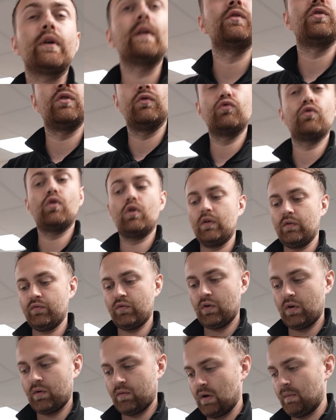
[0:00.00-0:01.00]
gives you drive
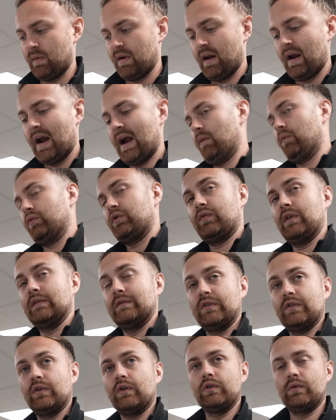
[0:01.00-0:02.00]
coming out the other
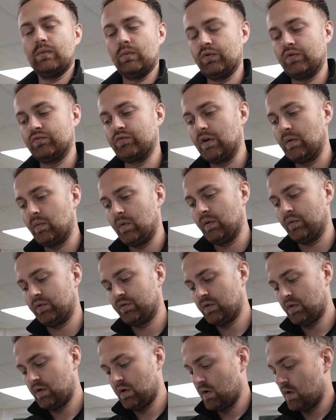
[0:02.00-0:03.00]
side towards the rear
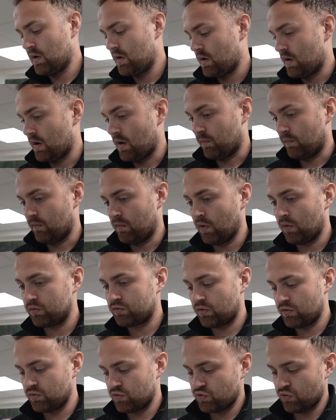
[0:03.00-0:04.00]
wheels. Not
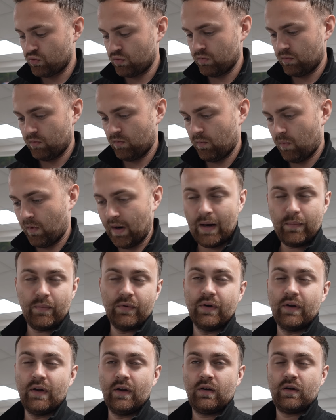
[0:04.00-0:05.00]
too sure what
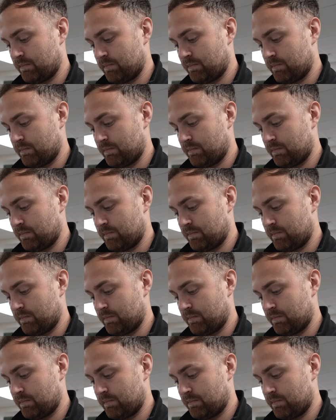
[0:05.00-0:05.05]
happened here.